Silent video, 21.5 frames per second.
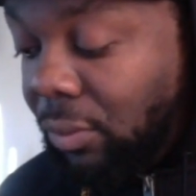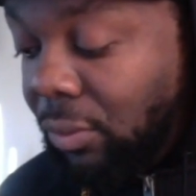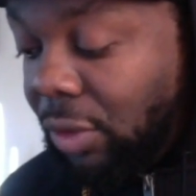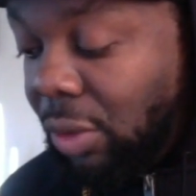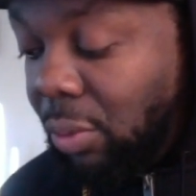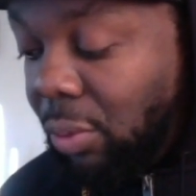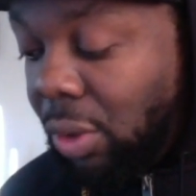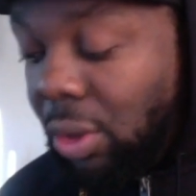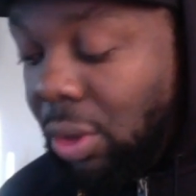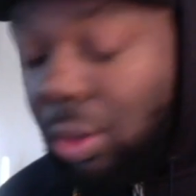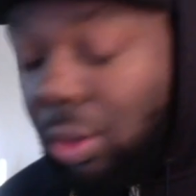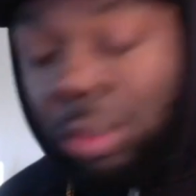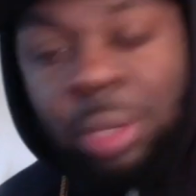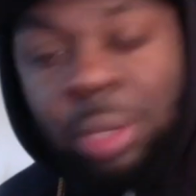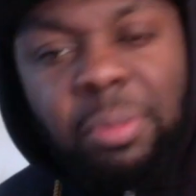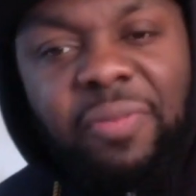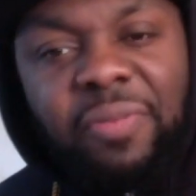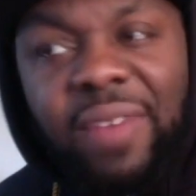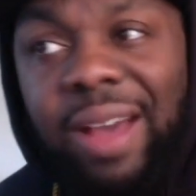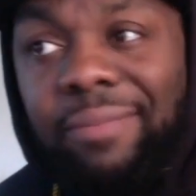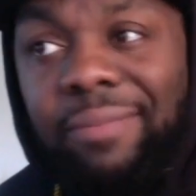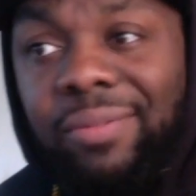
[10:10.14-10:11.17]
We're gonna go number
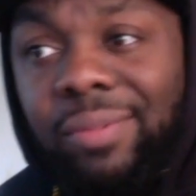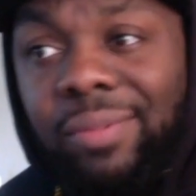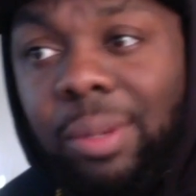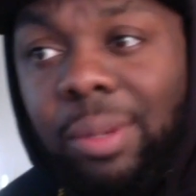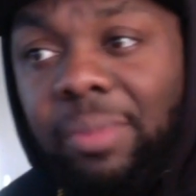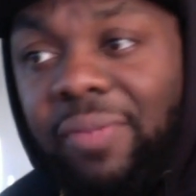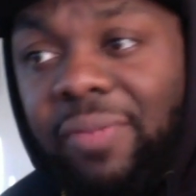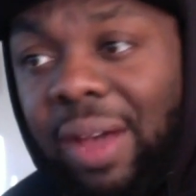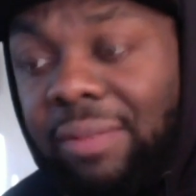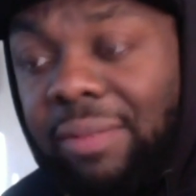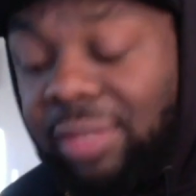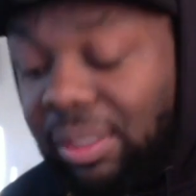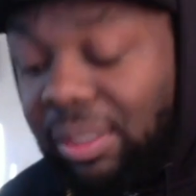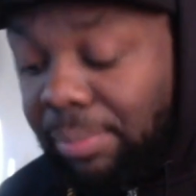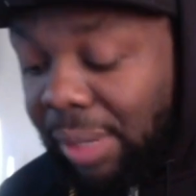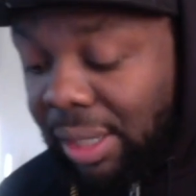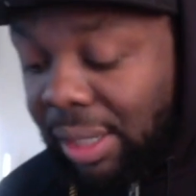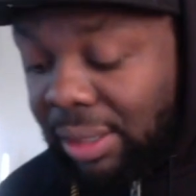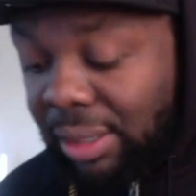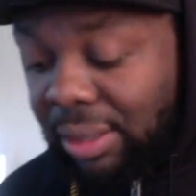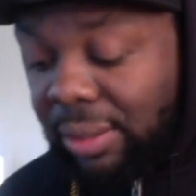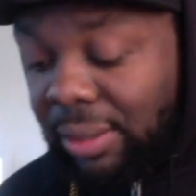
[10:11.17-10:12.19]
5. Number 5 is the
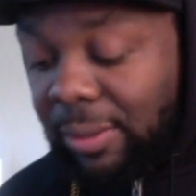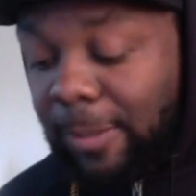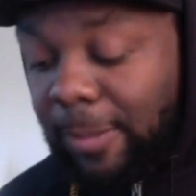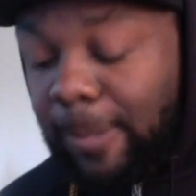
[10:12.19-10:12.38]
Bucks.